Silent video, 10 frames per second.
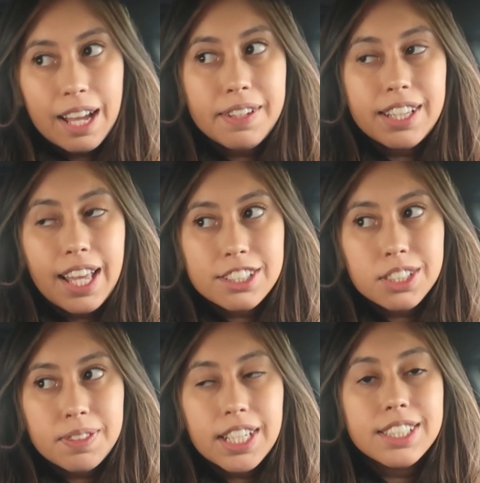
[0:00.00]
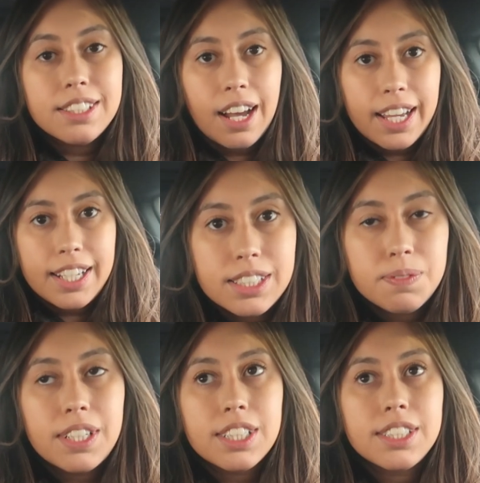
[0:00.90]
I mean, the extra money is
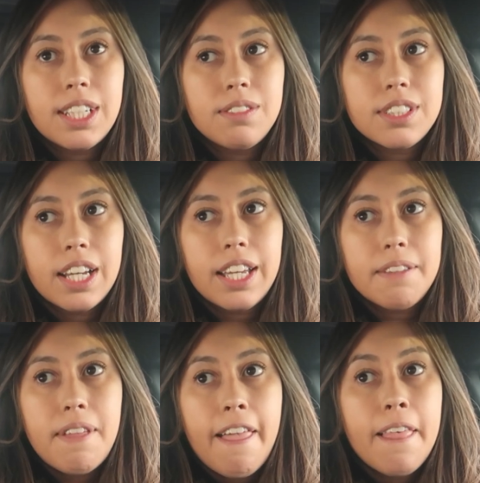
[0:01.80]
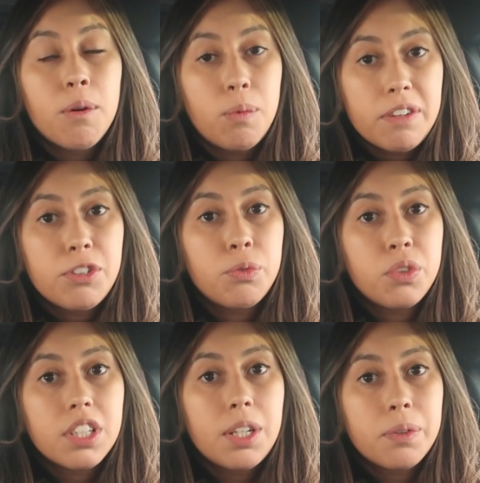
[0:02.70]
nice, but at the same time, if you
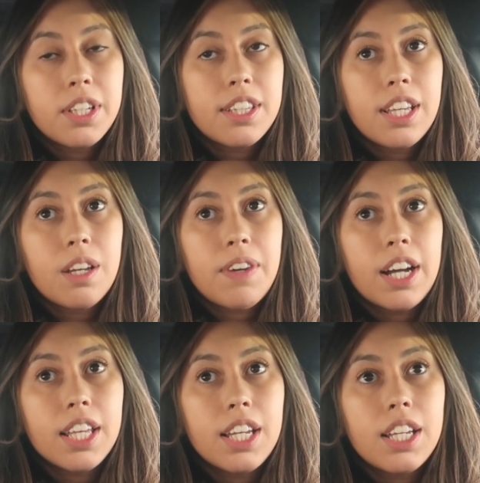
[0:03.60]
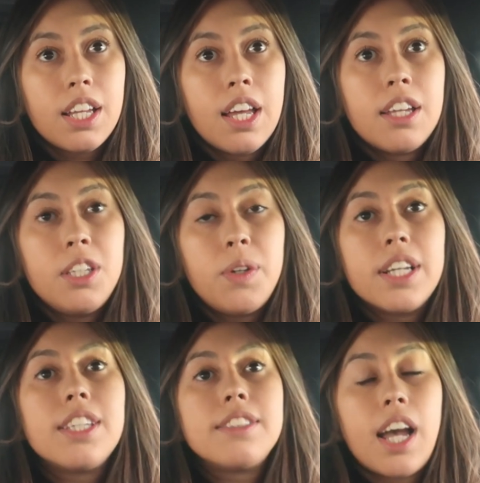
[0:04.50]
really really think about it, you
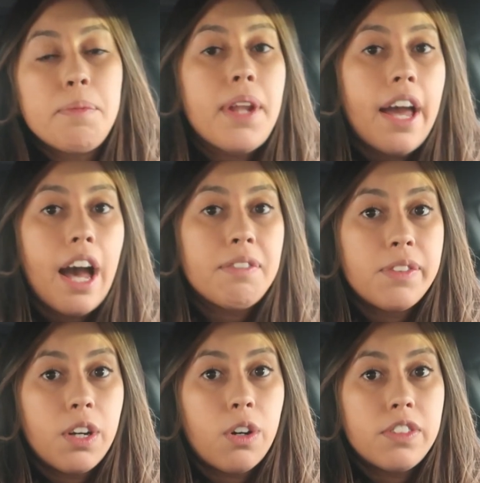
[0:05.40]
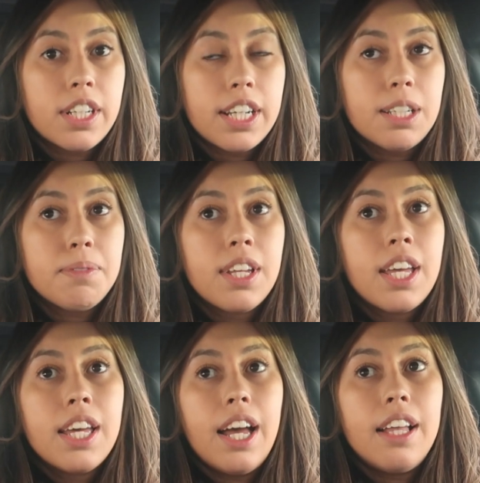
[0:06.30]
get the time and a half of the overtime,
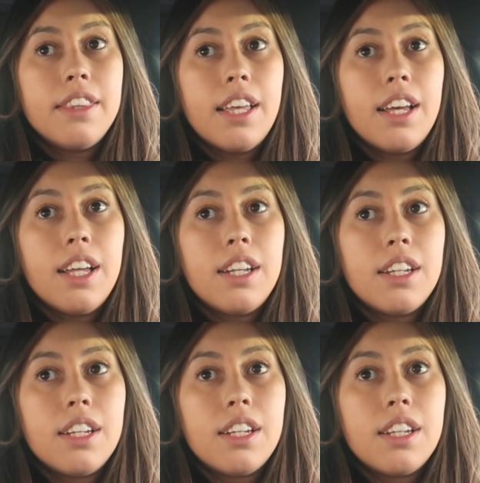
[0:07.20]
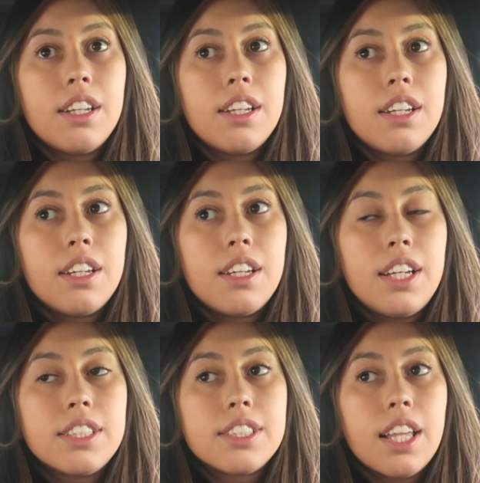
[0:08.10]
and then
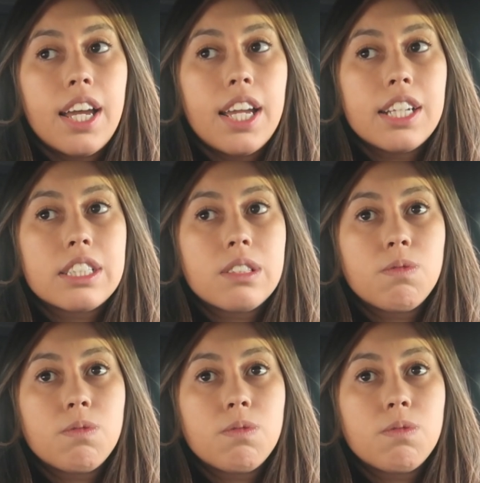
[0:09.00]
it's like